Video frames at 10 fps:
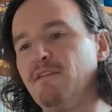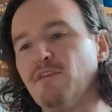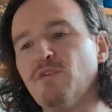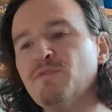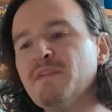
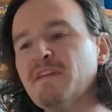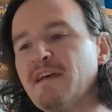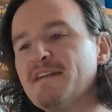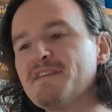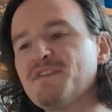The golden
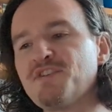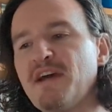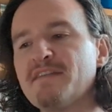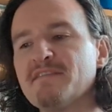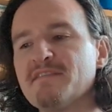grasses
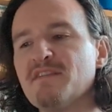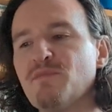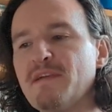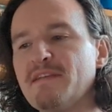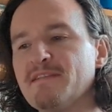chattered in
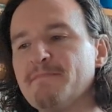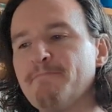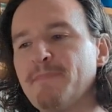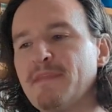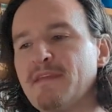the wind,
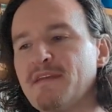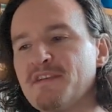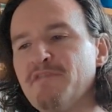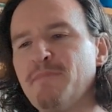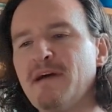
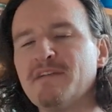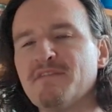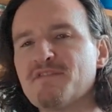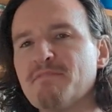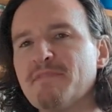as if
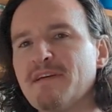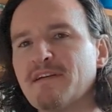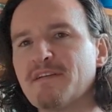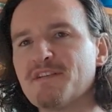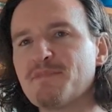part of some
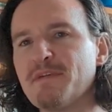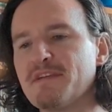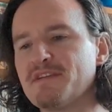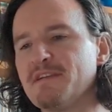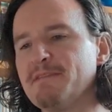dark
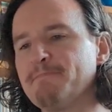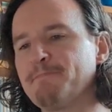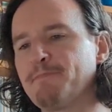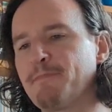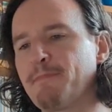conspiracy.
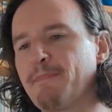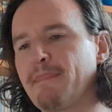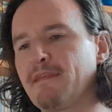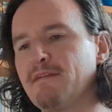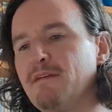
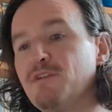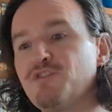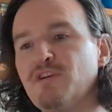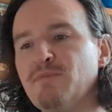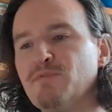
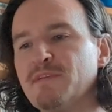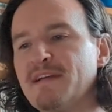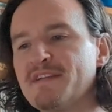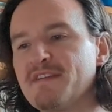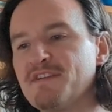Trouble
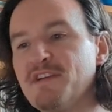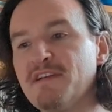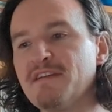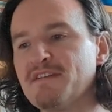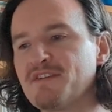danced a
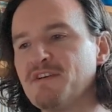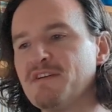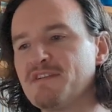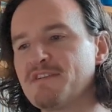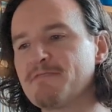jig in his
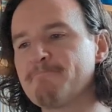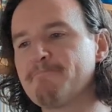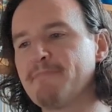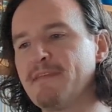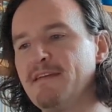guts.
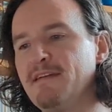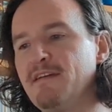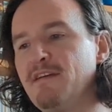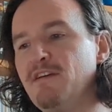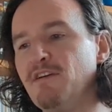
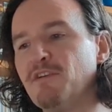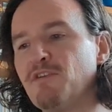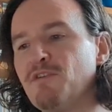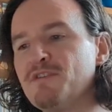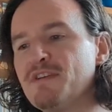
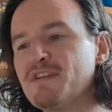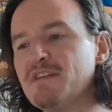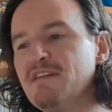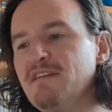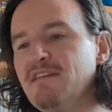
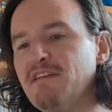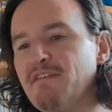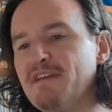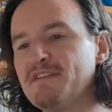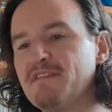Unconsciously, he
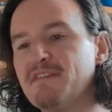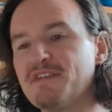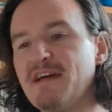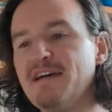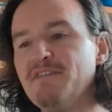rested
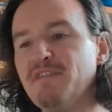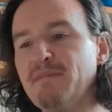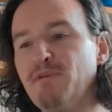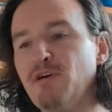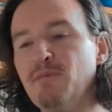his hand on
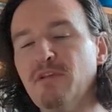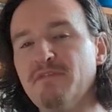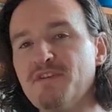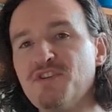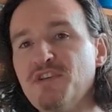the pommel
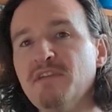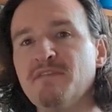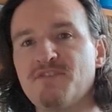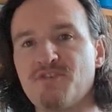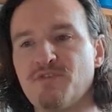of his
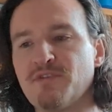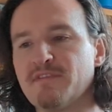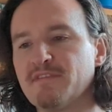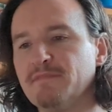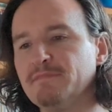sheathed sword.